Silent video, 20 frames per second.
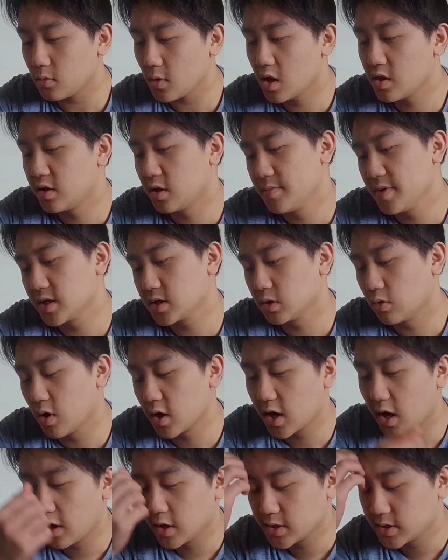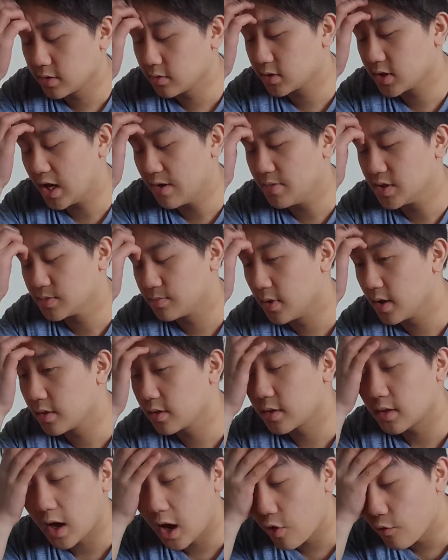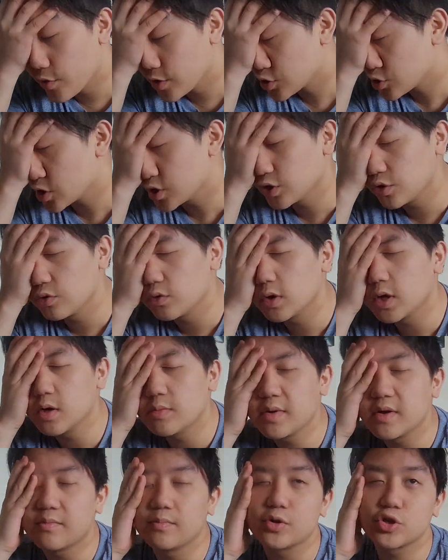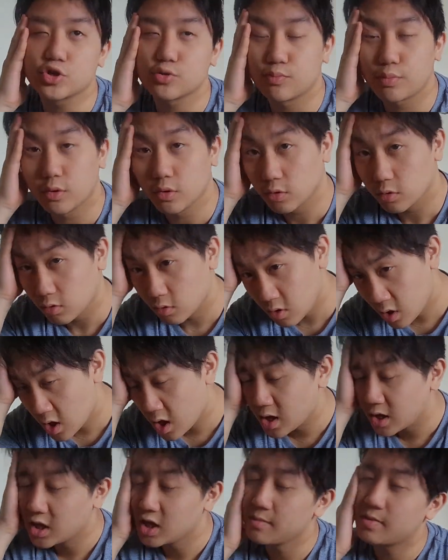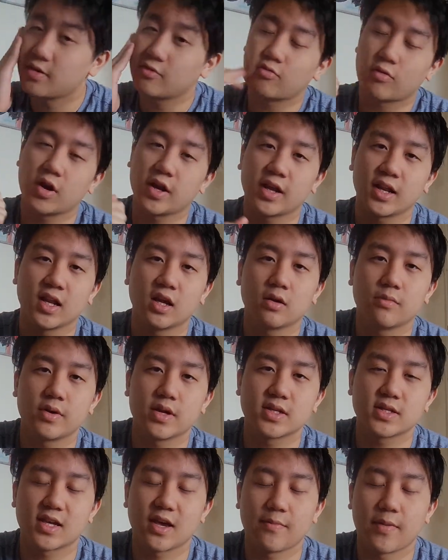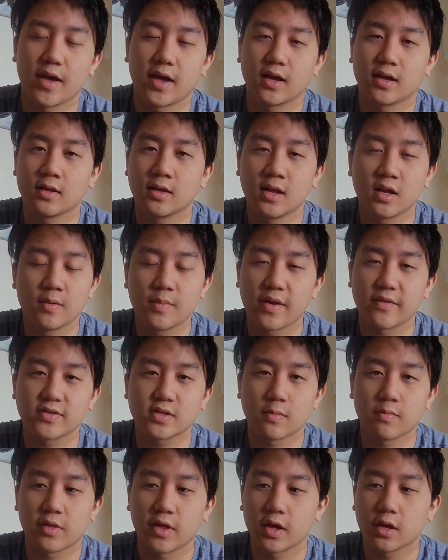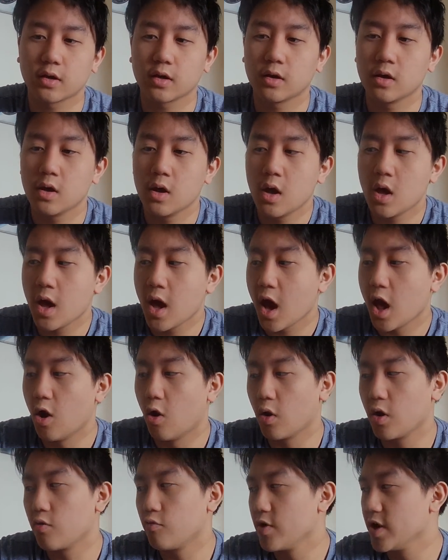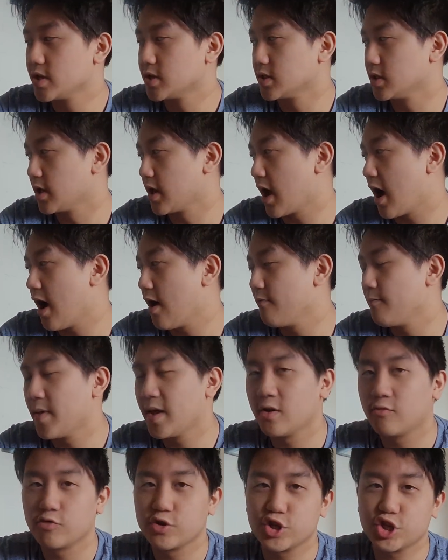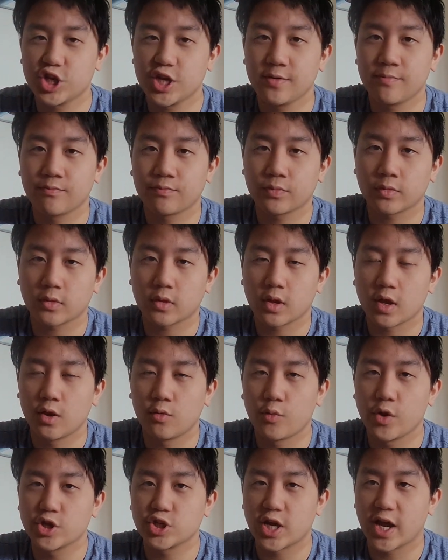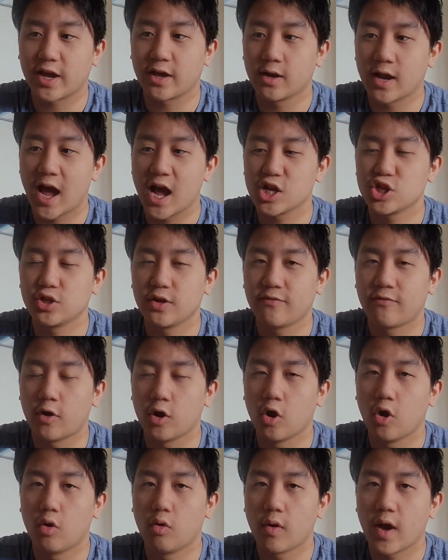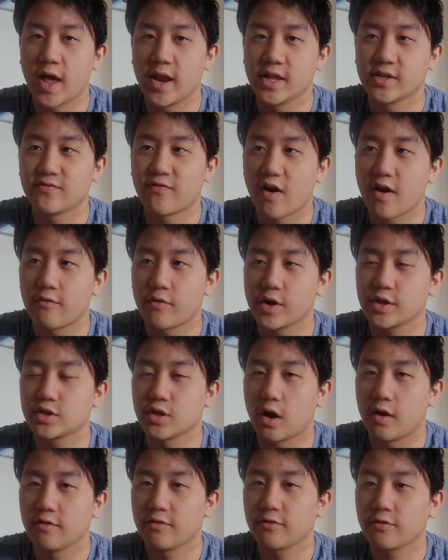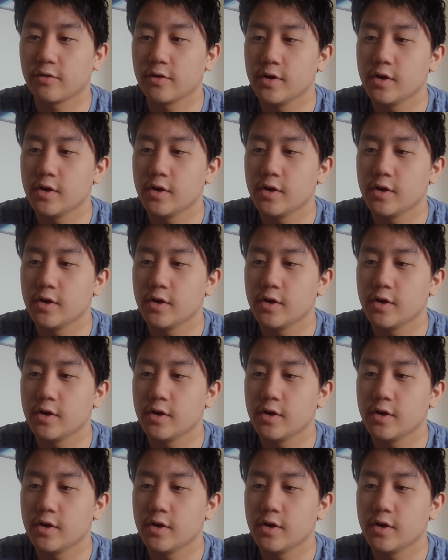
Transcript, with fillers: I didn't miss a workout a single time this month. I always try to do a little bit of push and pull, a little bit of running, a little bit of skipping, a little bit of something. And only recently I made a regime in which I can actually follow, and it's very very tough,